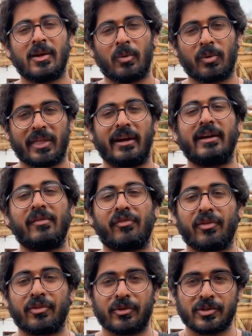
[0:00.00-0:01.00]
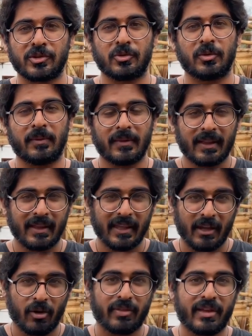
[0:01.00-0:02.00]
Without any further ado,
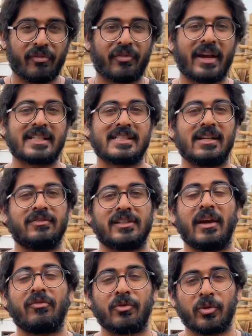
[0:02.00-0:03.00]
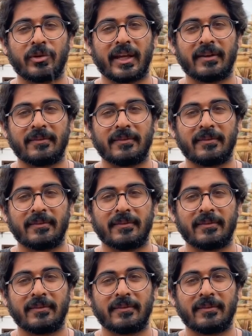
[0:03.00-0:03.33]
here are the effects of Typhoon Odette.